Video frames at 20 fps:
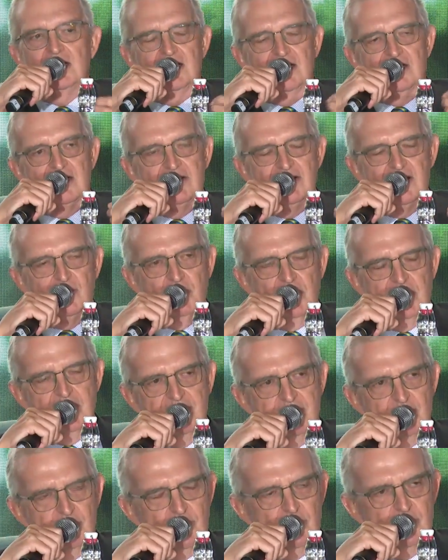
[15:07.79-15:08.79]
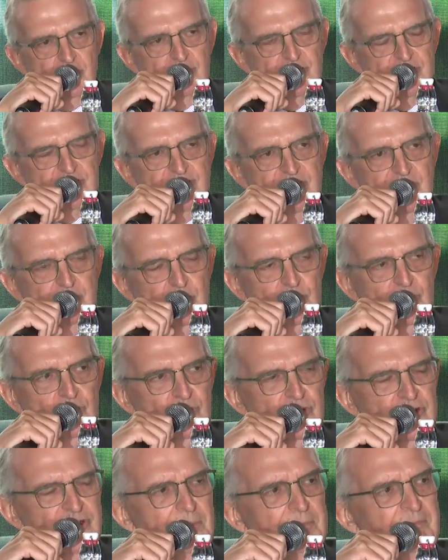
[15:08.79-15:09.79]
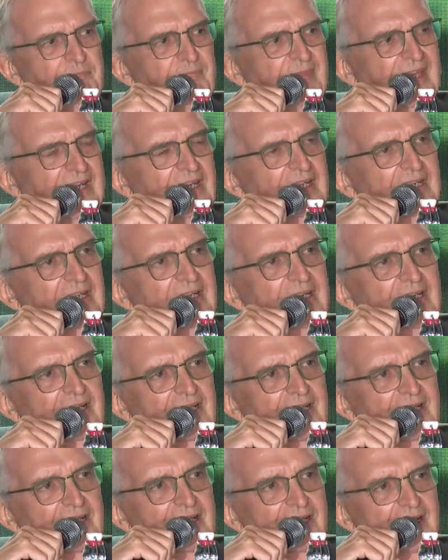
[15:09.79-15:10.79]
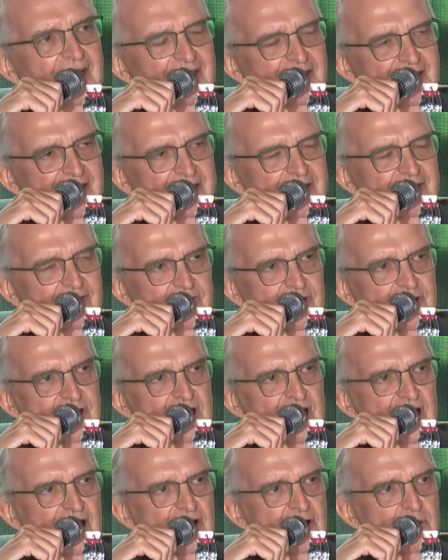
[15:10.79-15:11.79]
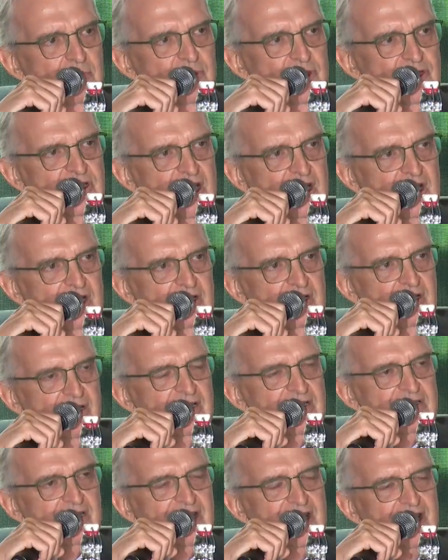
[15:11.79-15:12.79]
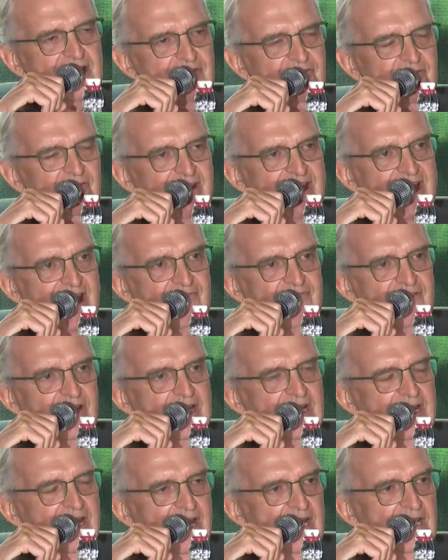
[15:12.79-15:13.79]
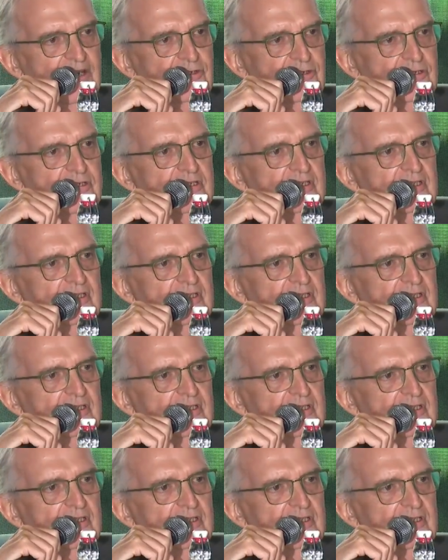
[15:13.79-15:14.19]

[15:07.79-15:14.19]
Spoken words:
And I think one of the roles of the board and of the chair in particular is to kind of navigate